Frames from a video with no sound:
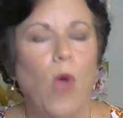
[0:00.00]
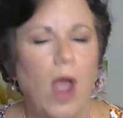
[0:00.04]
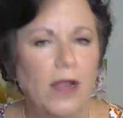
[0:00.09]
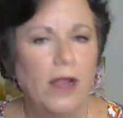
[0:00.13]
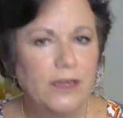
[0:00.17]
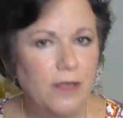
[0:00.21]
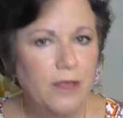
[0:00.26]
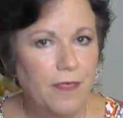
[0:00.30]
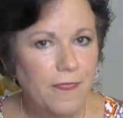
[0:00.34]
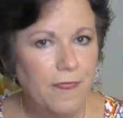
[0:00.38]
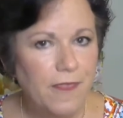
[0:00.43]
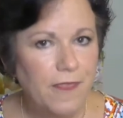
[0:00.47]

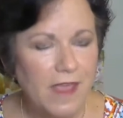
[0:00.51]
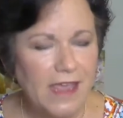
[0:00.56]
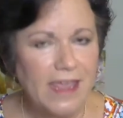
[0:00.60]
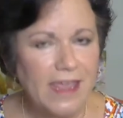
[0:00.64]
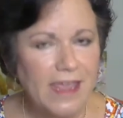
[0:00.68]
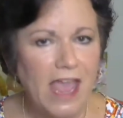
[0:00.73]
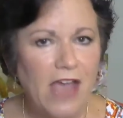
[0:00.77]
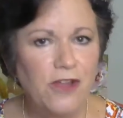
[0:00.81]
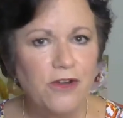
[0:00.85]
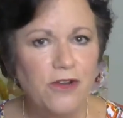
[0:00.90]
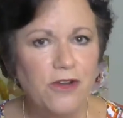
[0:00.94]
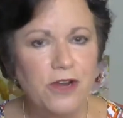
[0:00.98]
to think
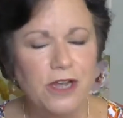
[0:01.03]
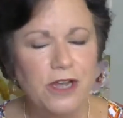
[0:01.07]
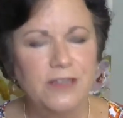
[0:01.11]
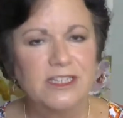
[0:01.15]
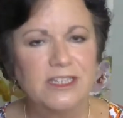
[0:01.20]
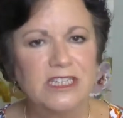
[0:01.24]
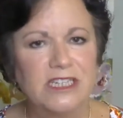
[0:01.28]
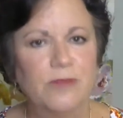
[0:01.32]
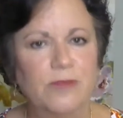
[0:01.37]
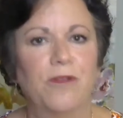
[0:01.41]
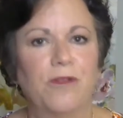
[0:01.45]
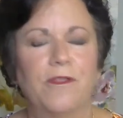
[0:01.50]
how your
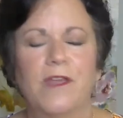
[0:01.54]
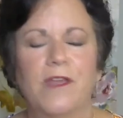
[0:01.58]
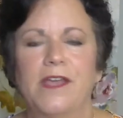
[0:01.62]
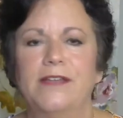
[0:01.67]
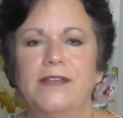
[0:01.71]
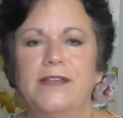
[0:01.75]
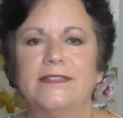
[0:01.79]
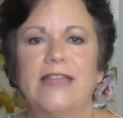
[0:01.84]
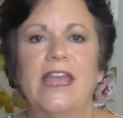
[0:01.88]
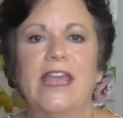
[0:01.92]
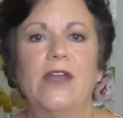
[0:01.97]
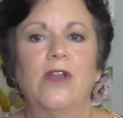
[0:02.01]
customer
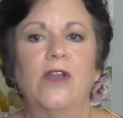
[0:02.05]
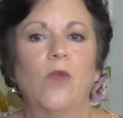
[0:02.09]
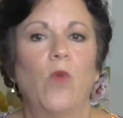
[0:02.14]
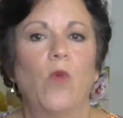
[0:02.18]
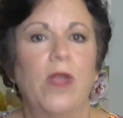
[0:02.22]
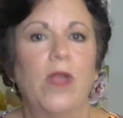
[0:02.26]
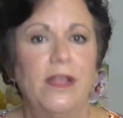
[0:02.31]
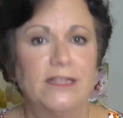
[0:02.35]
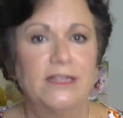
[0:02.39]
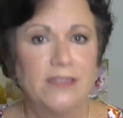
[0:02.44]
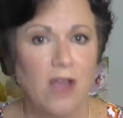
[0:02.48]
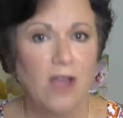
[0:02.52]
thinks and
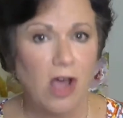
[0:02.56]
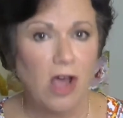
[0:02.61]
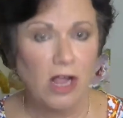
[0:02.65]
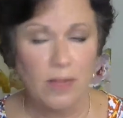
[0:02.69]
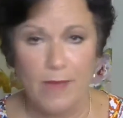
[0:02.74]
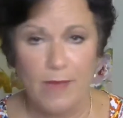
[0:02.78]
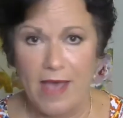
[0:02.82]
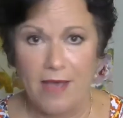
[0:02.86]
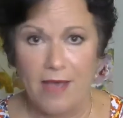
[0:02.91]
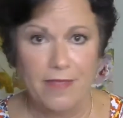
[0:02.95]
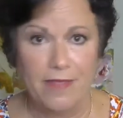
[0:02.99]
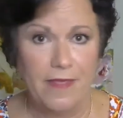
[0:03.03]
it's all
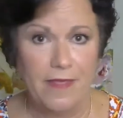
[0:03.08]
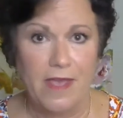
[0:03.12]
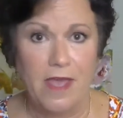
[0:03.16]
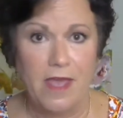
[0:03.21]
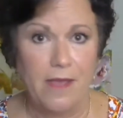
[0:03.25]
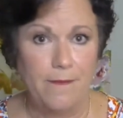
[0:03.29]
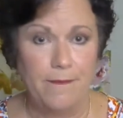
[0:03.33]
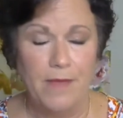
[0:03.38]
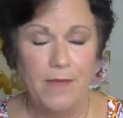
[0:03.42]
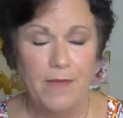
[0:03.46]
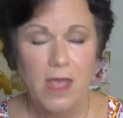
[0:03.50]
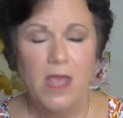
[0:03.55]
about them